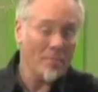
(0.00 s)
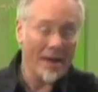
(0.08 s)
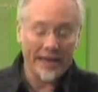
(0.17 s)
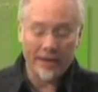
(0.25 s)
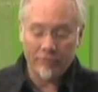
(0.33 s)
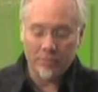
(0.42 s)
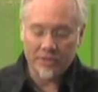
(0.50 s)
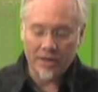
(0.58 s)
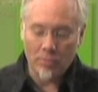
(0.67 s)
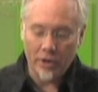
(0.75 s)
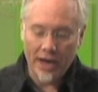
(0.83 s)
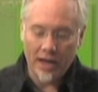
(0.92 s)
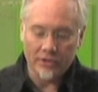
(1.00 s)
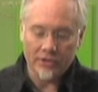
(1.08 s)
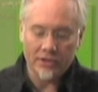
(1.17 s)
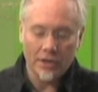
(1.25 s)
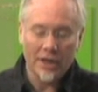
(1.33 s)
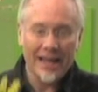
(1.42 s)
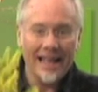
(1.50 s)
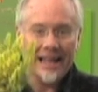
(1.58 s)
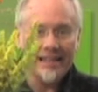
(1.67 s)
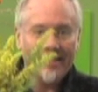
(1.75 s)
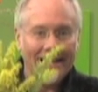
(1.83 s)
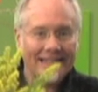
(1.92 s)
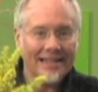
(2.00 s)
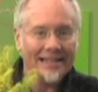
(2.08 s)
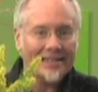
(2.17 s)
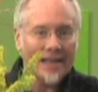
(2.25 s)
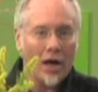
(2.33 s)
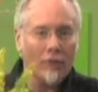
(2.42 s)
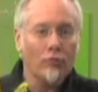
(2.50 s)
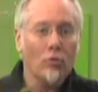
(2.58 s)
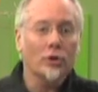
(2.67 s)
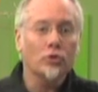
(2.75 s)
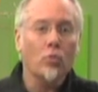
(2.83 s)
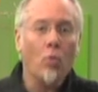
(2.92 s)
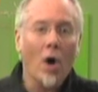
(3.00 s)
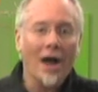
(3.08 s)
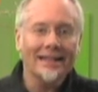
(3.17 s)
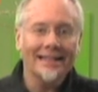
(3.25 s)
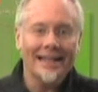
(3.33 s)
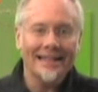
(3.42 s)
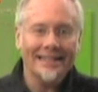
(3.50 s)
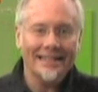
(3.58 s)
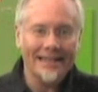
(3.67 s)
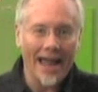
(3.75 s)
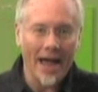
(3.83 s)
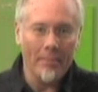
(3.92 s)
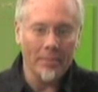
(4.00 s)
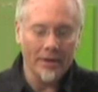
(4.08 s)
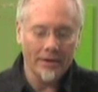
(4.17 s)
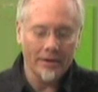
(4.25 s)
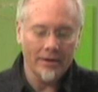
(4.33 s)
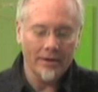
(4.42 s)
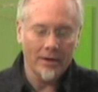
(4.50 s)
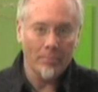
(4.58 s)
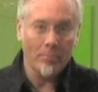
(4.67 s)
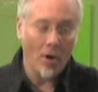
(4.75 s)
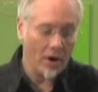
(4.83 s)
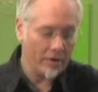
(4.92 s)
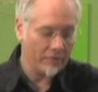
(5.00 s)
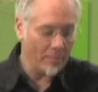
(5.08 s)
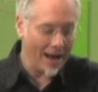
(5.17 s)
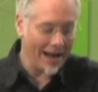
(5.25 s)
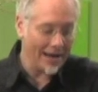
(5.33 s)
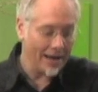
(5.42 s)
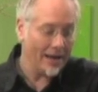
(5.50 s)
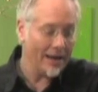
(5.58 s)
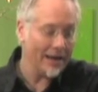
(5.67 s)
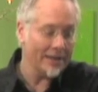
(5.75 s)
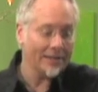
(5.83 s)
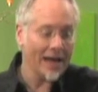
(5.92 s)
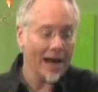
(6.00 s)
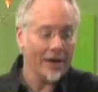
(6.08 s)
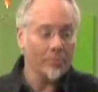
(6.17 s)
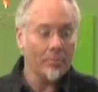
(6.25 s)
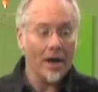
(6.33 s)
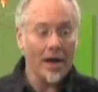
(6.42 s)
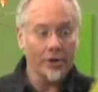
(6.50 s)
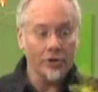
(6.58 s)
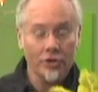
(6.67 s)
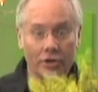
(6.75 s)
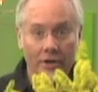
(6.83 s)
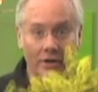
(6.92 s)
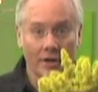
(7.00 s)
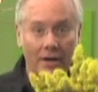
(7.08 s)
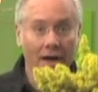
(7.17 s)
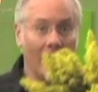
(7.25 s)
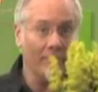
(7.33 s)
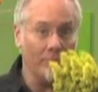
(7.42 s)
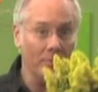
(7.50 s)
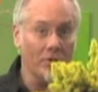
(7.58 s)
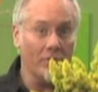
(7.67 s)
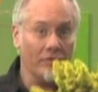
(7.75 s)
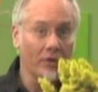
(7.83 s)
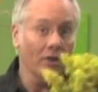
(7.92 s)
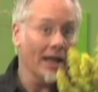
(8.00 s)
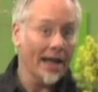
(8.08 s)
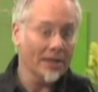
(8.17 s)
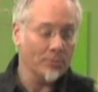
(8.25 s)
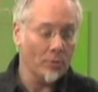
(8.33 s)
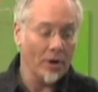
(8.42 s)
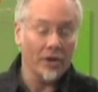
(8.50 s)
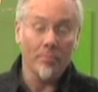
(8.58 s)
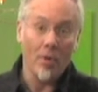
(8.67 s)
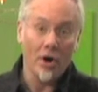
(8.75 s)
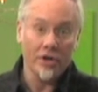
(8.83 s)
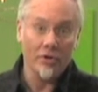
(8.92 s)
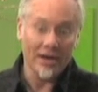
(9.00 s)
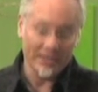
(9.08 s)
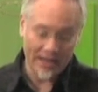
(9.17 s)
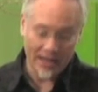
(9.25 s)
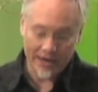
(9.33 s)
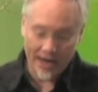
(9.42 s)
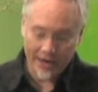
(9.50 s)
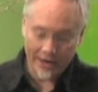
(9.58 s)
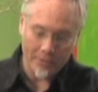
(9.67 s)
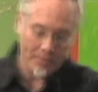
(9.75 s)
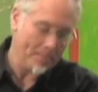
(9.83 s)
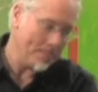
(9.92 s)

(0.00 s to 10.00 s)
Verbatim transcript: might get from someone else. This itself was one stem, part of my entire bunch of beautiful Esmeralda Mardi Gras solidago.